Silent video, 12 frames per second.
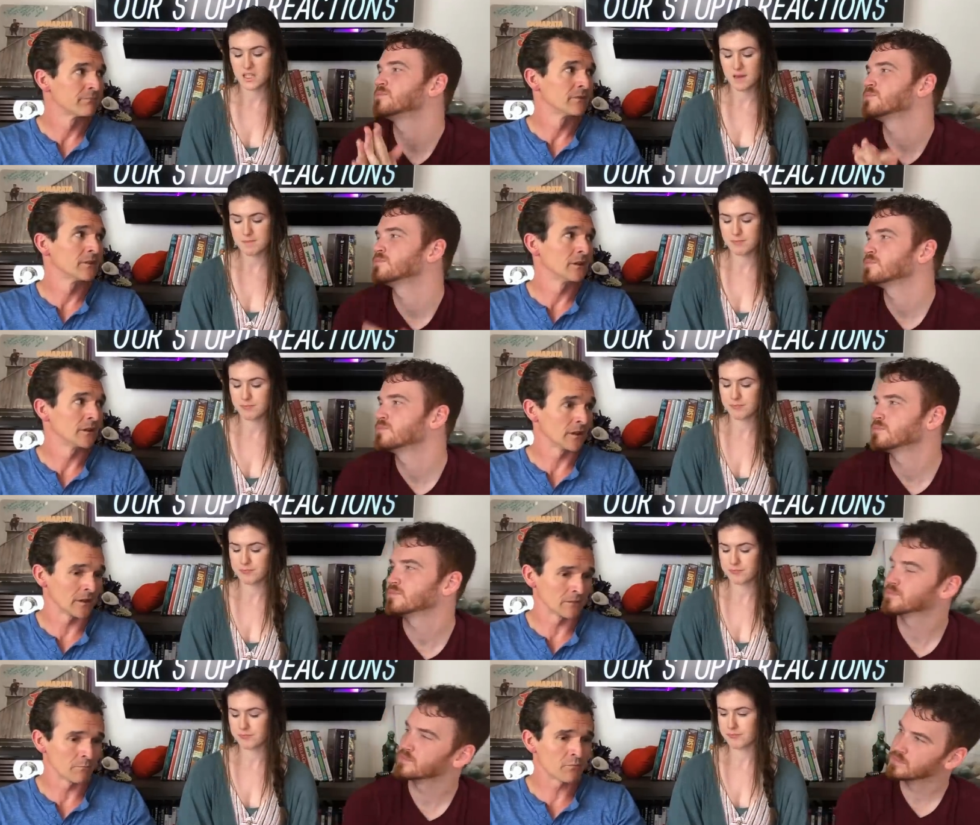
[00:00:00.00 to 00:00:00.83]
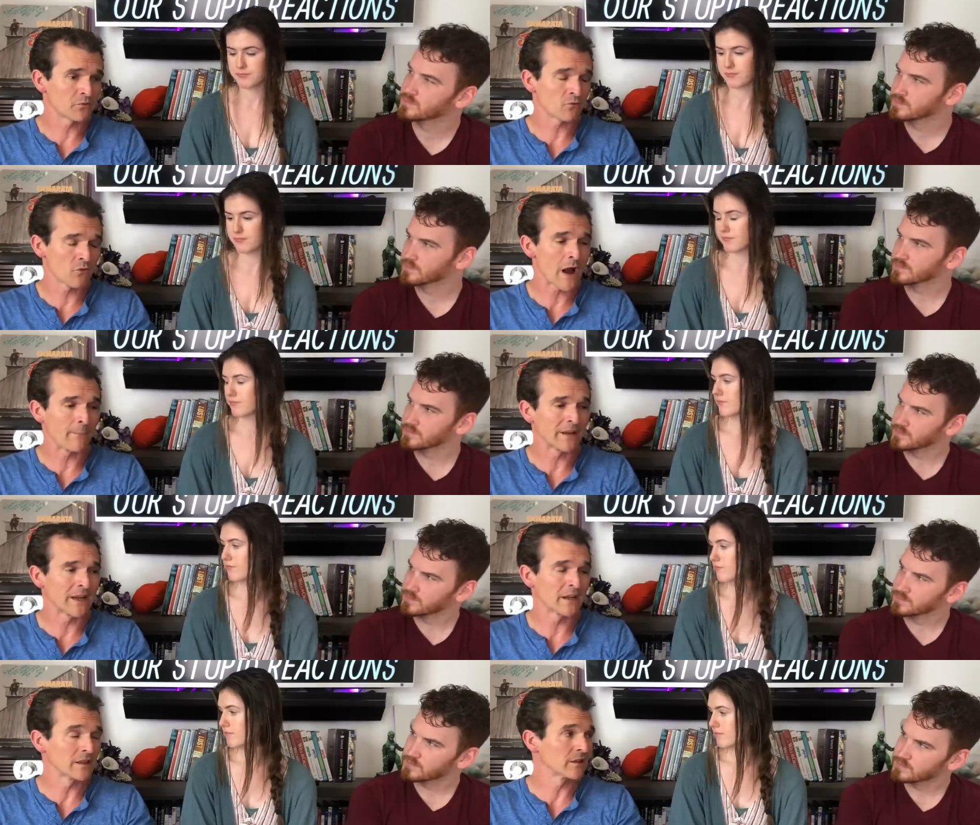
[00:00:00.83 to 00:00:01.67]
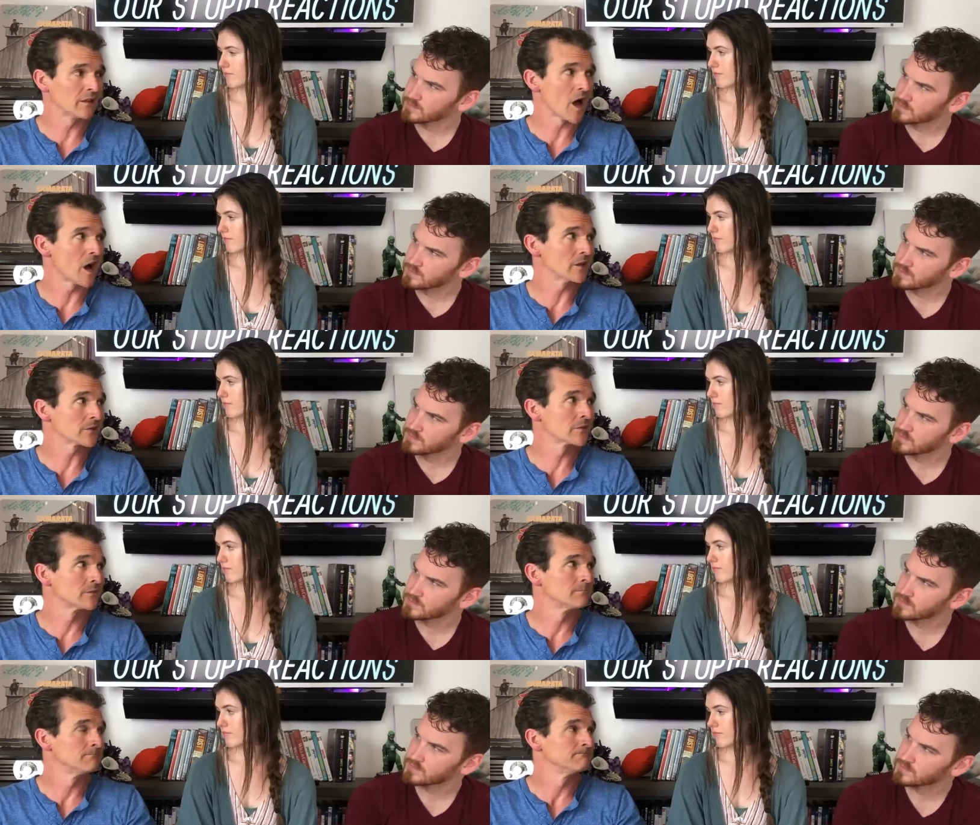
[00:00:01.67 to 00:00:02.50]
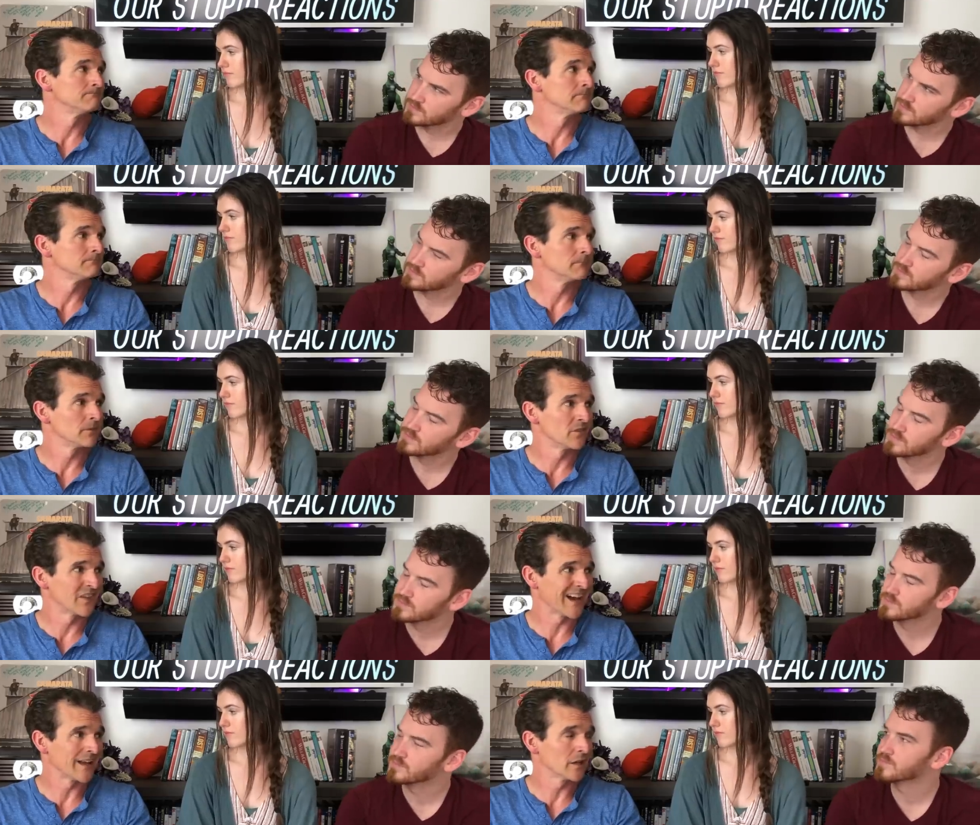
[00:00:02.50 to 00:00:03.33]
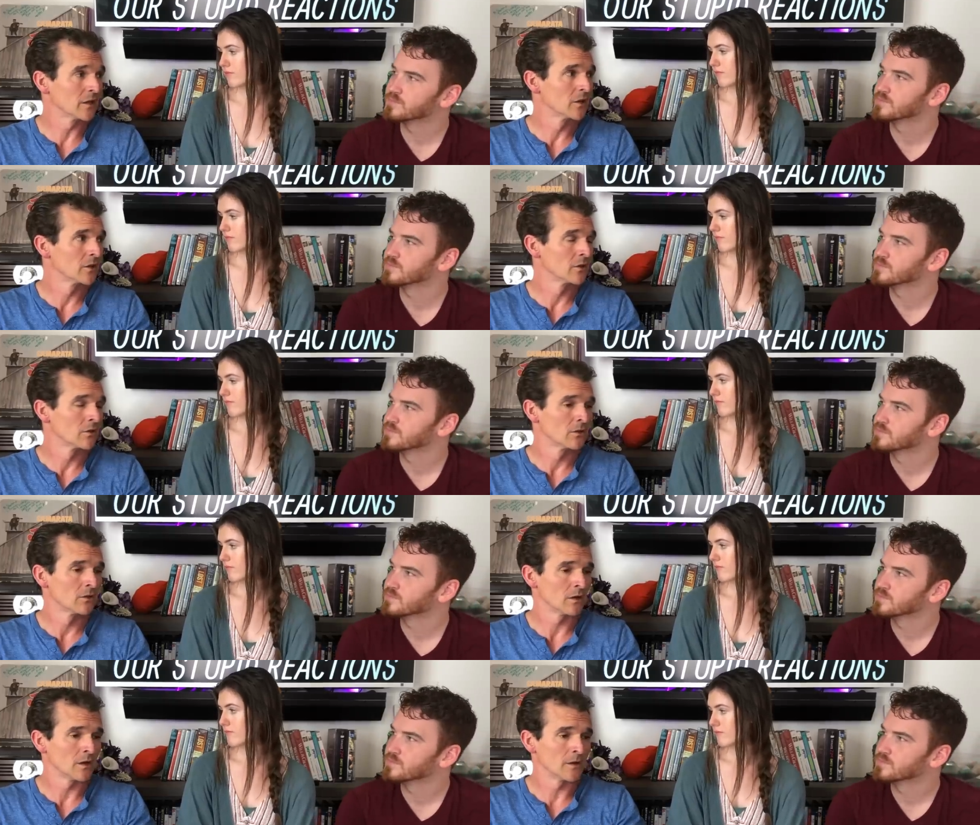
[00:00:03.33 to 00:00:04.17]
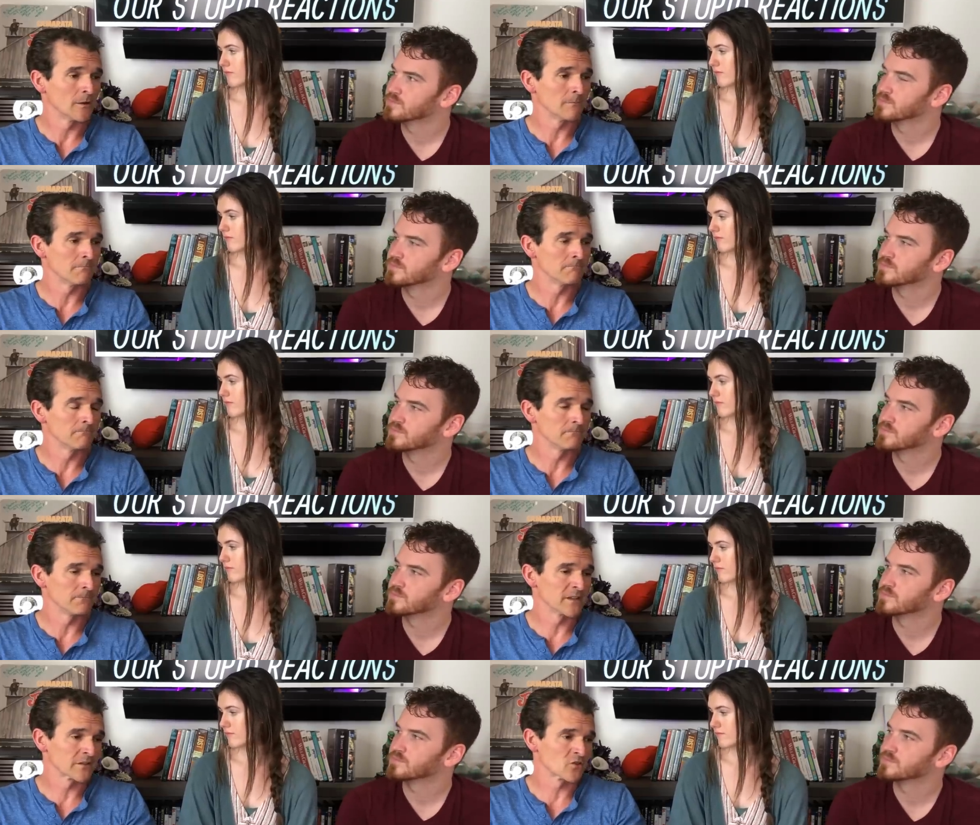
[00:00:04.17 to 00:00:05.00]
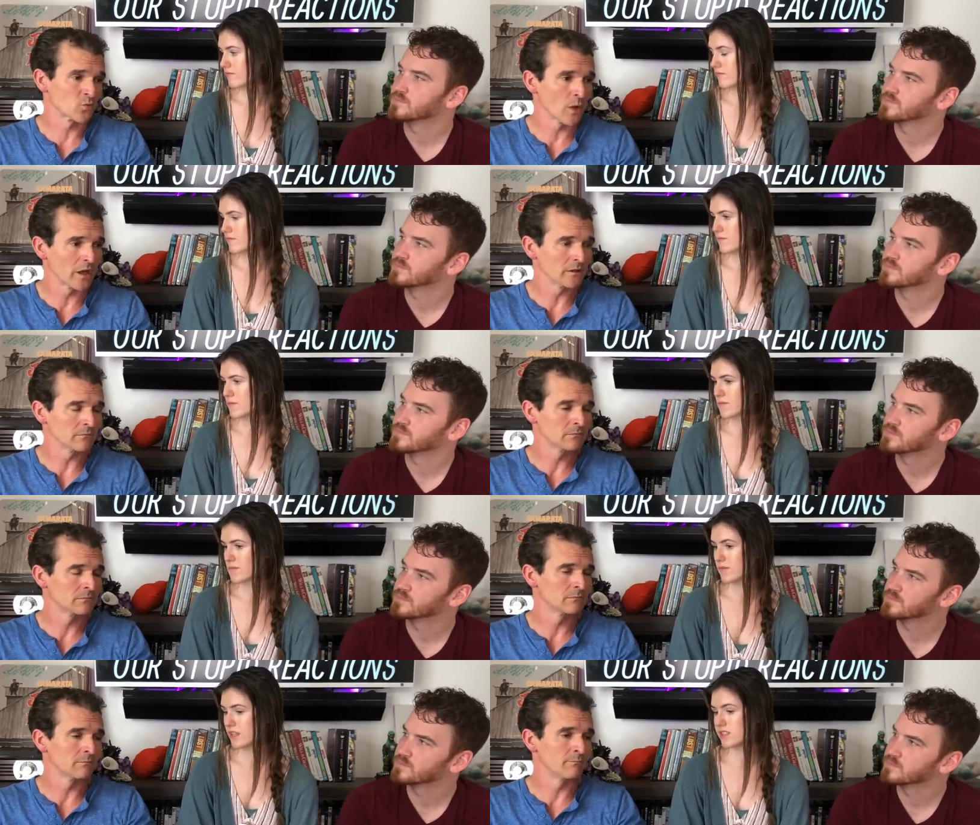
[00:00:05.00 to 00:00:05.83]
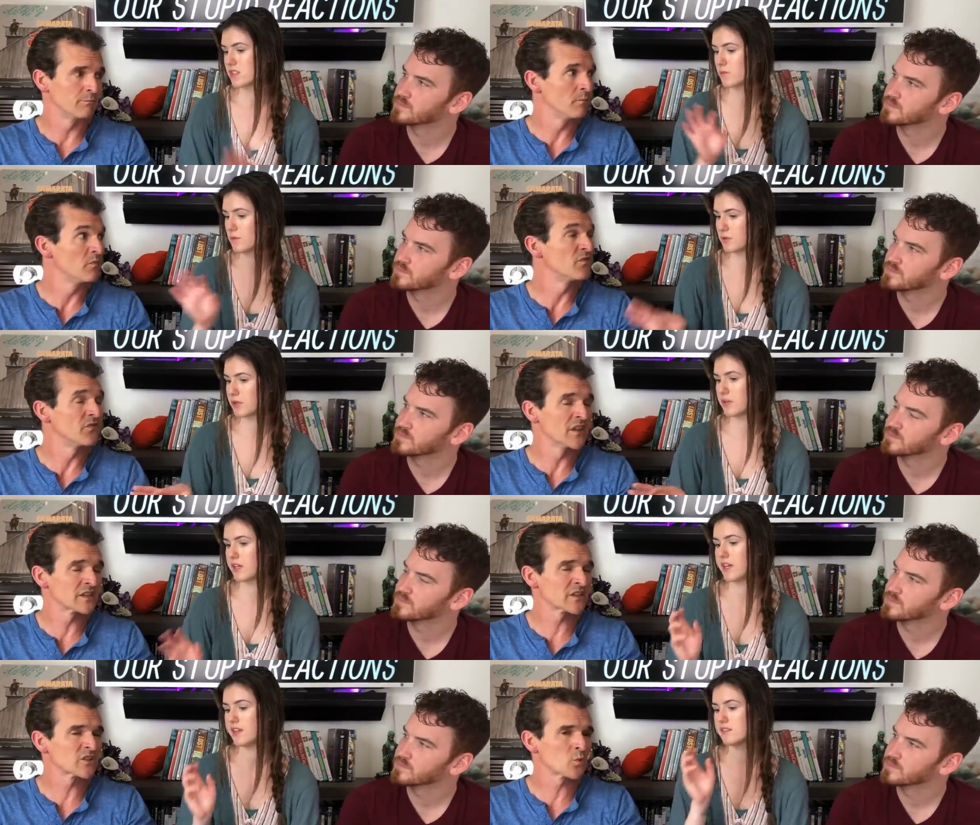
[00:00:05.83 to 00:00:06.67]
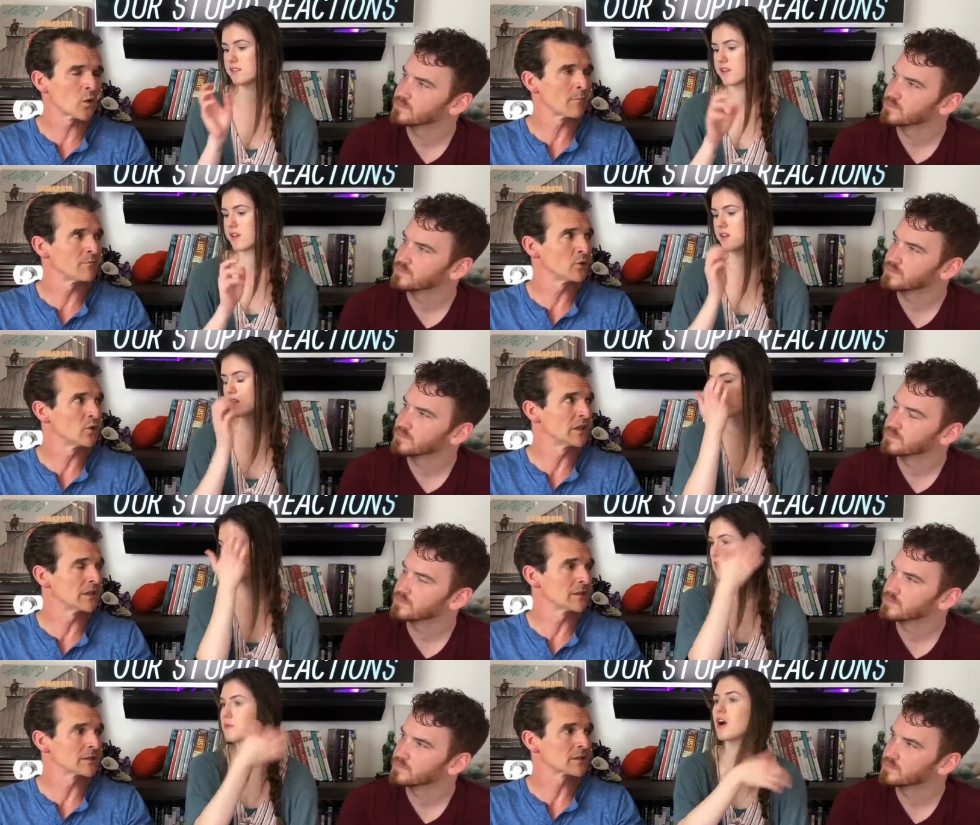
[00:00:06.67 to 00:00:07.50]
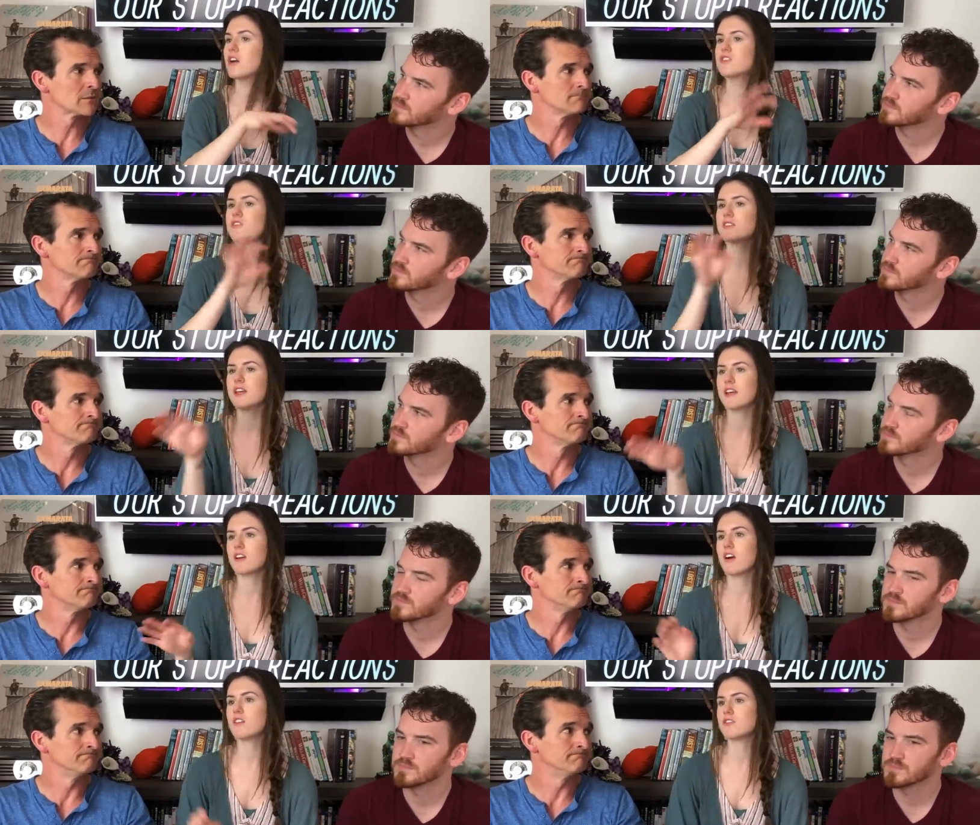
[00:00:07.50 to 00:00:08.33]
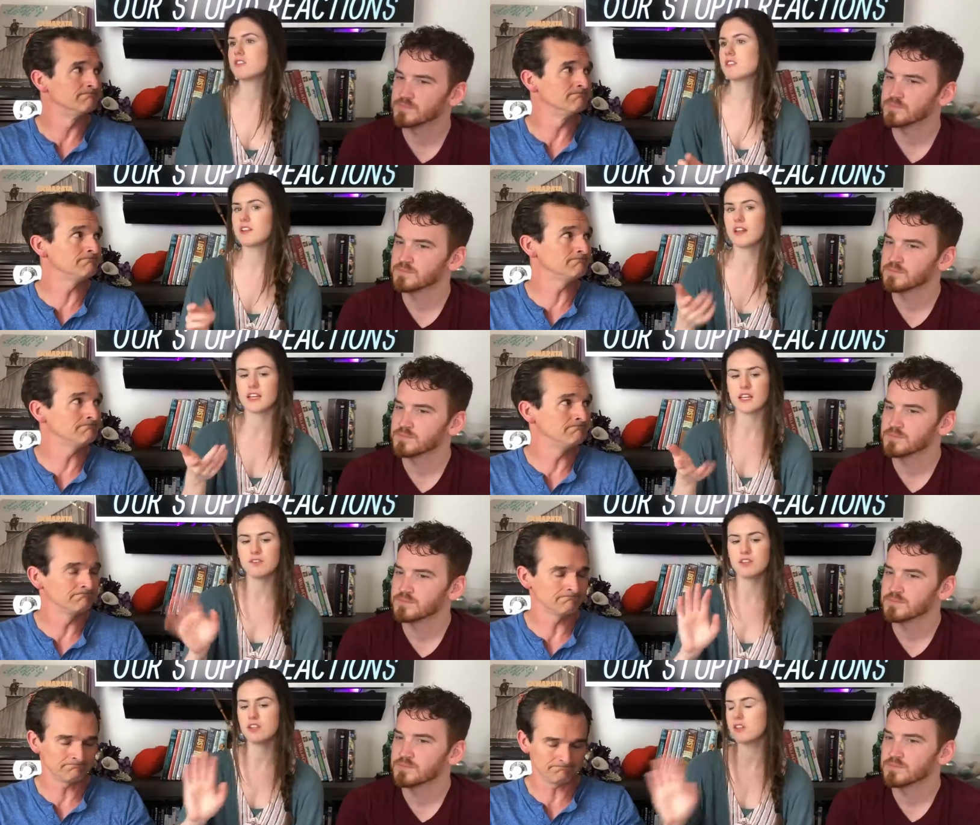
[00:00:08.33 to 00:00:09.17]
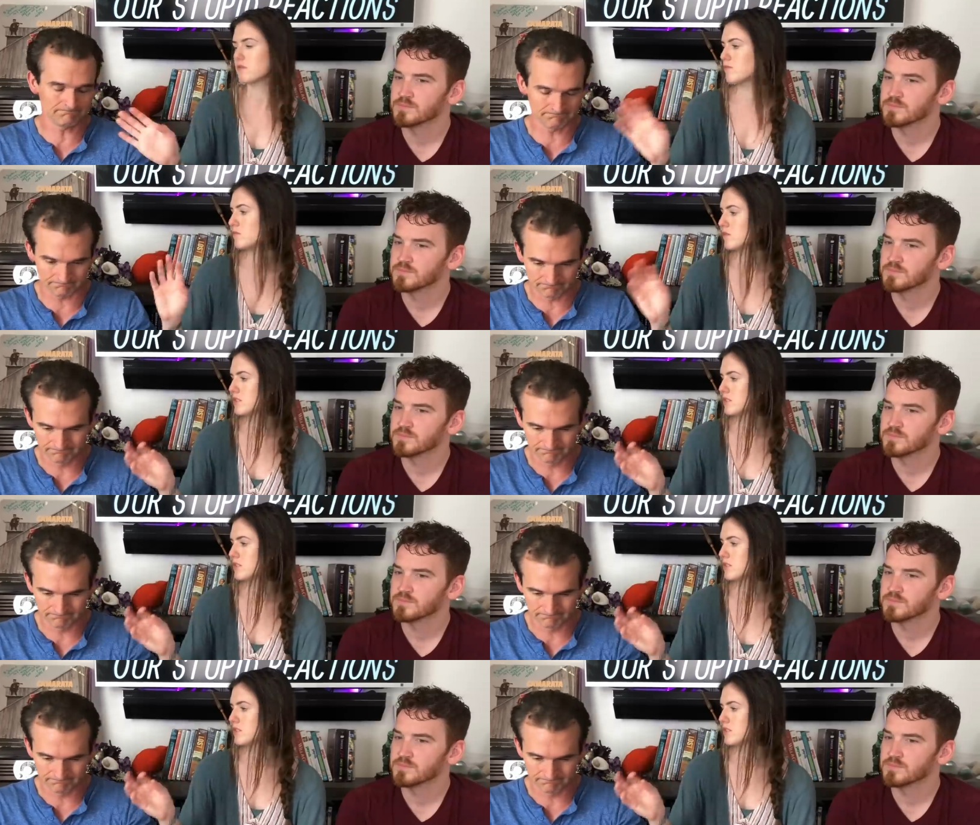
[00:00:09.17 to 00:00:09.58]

Speaker 1: yep. and propagating the lies mm-hmm. that um, this is what
Speaker 2: this is what beauty this is, is what beauty subconsciously is. and consciously like even the